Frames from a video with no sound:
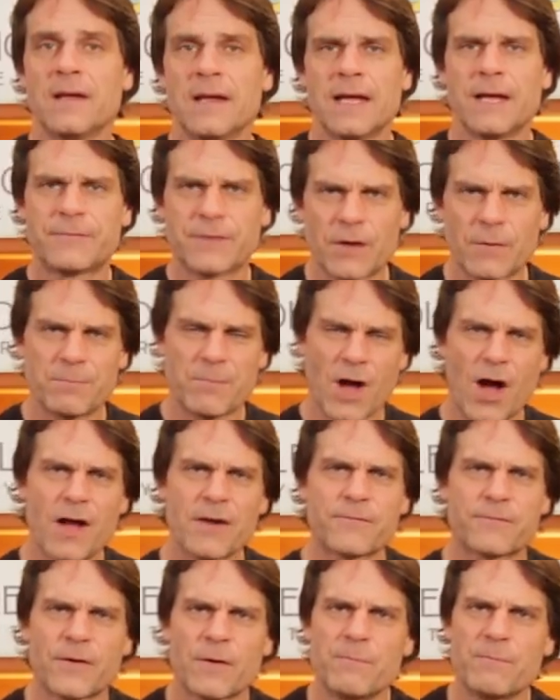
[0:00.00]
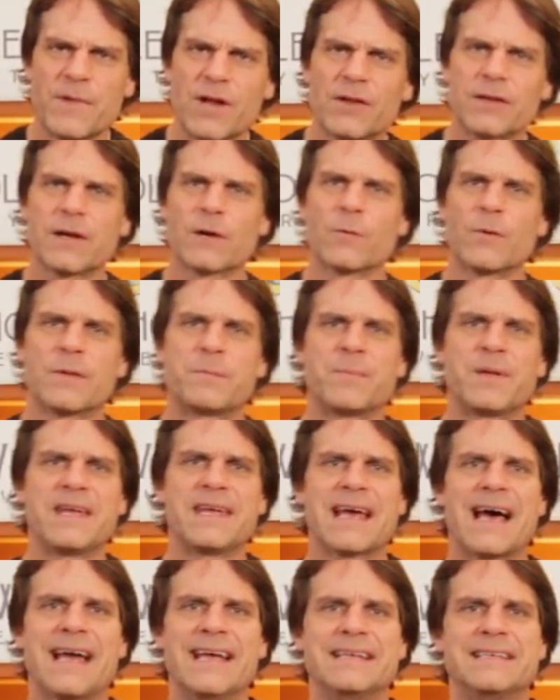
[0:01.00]
If you're unfamiliar with
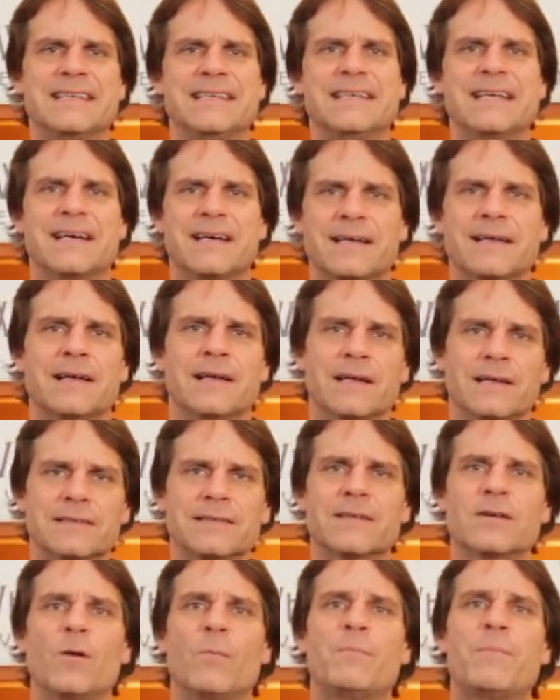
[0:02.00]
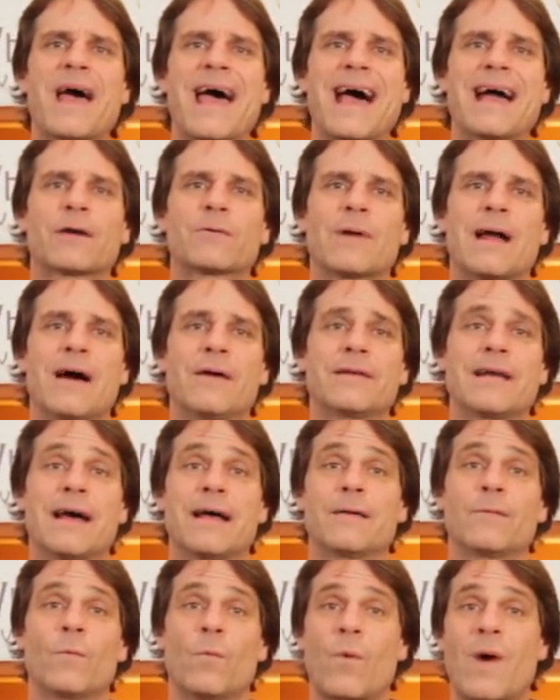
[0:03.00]
PID, a little background
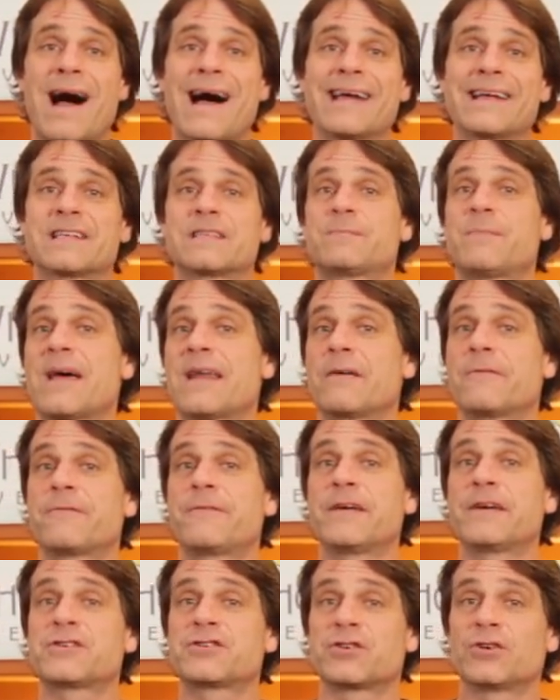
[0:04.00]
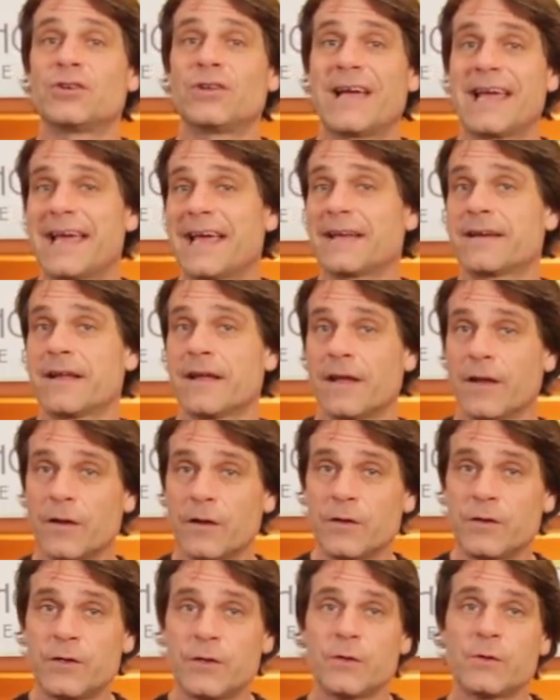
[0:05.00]
on why it's beneficial and
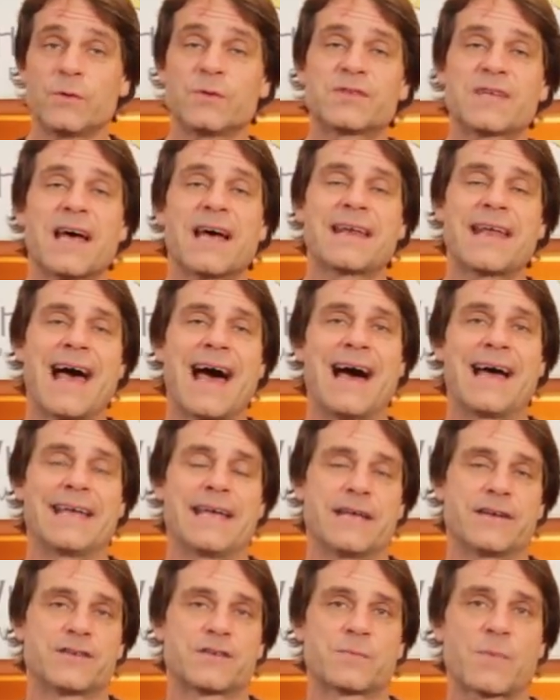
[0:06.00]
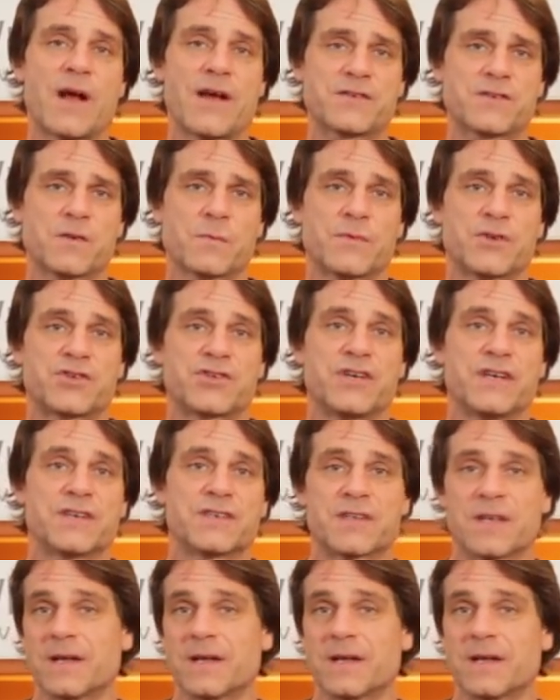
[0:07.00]
used on high-end espresso machines.